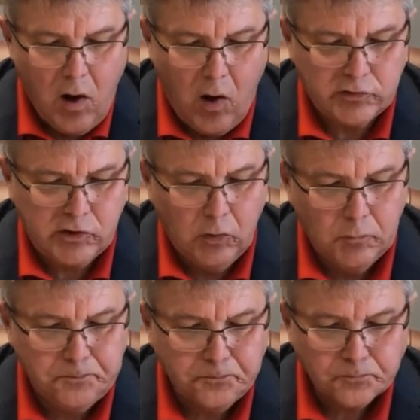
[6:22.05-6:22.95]

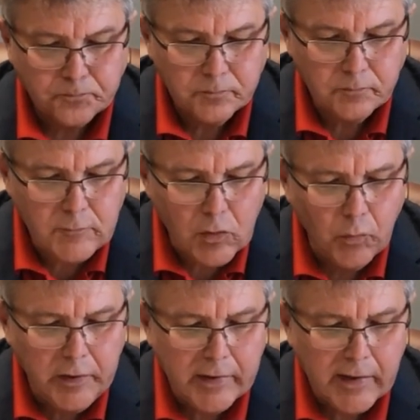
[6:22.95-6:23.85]
Also,
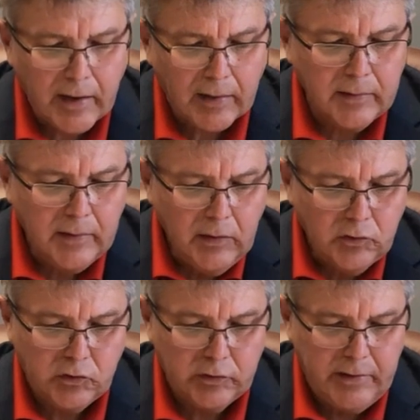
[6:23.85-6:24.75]
we
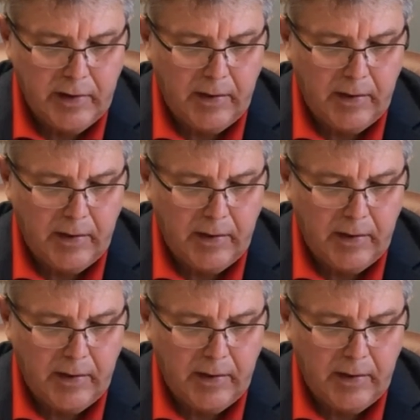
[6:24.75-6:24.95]
should